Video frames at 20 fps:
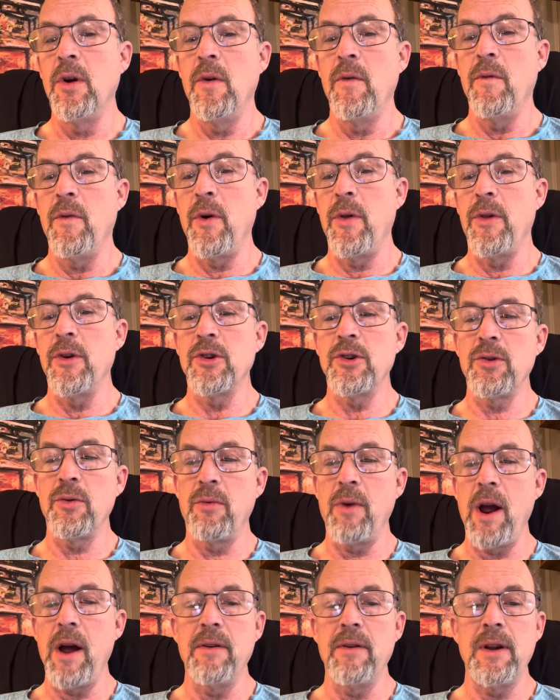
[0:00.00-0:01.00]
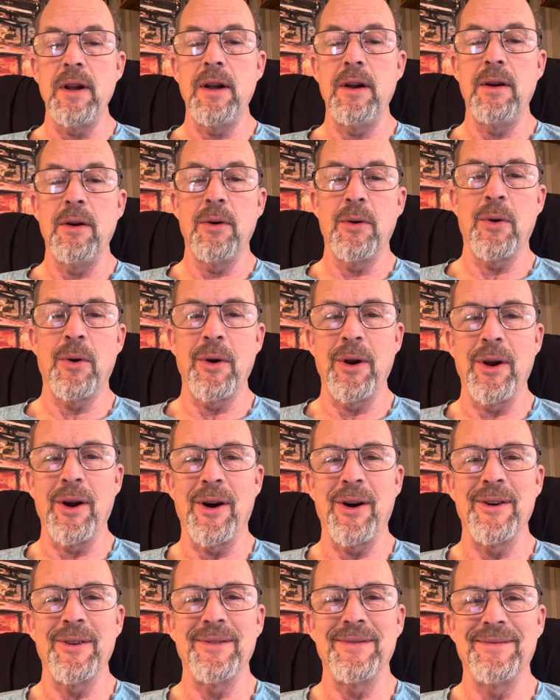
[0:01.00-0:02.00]
for the surrounding
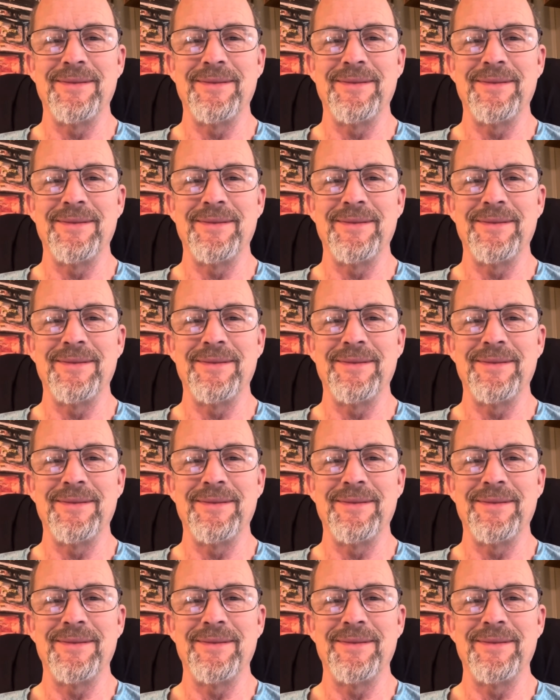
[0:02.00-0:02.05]
courtyard.